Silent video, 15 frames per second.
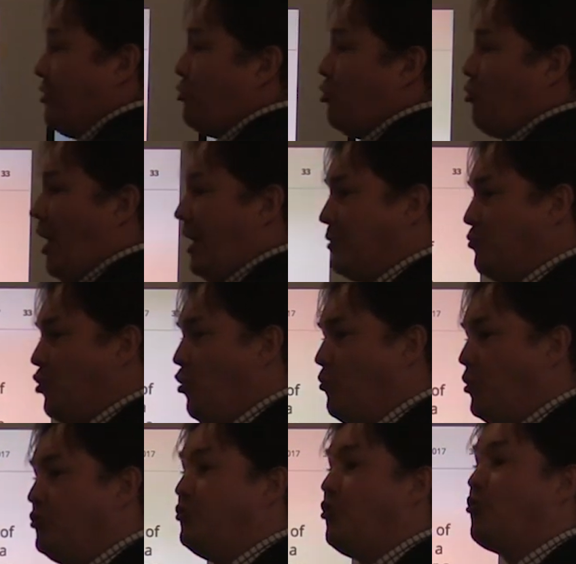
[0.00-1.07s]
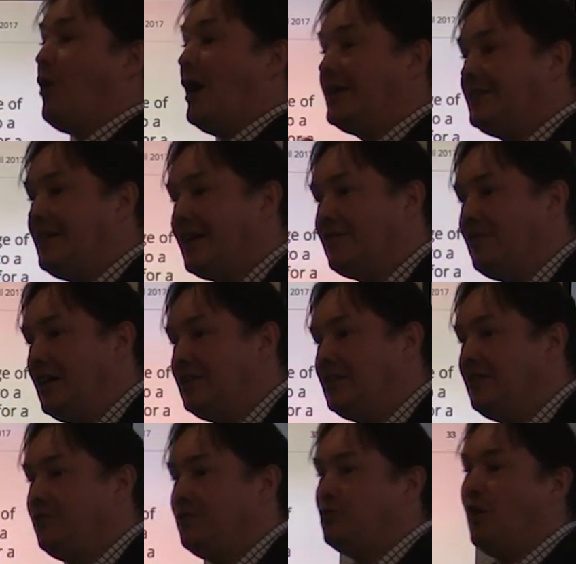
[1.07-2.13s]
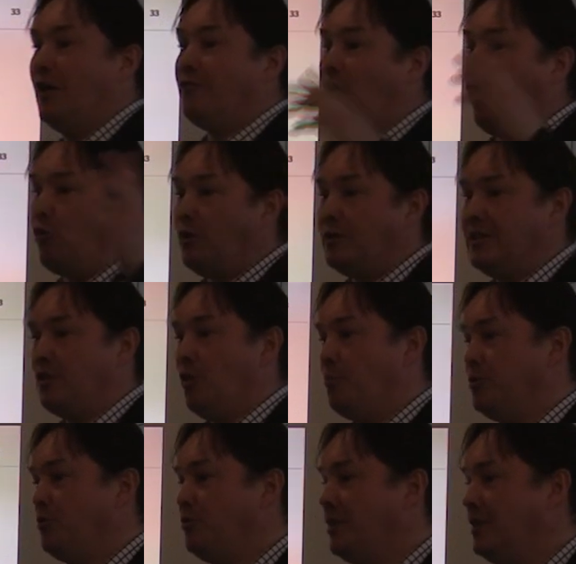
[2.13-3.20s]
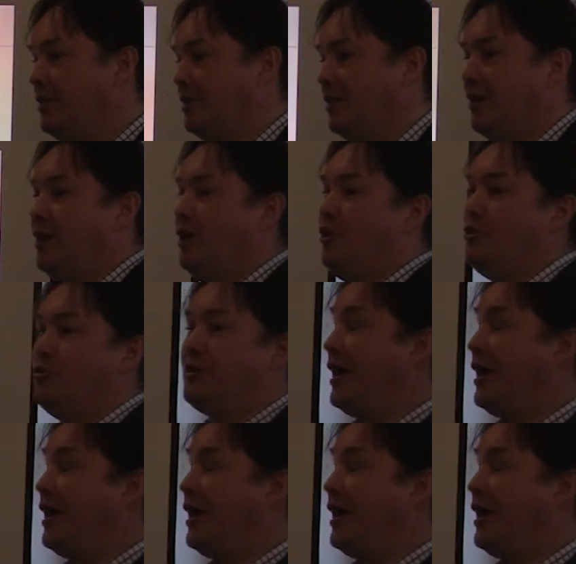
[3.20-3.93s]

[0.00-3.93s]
at the right moment the right derivative, you have already computed, you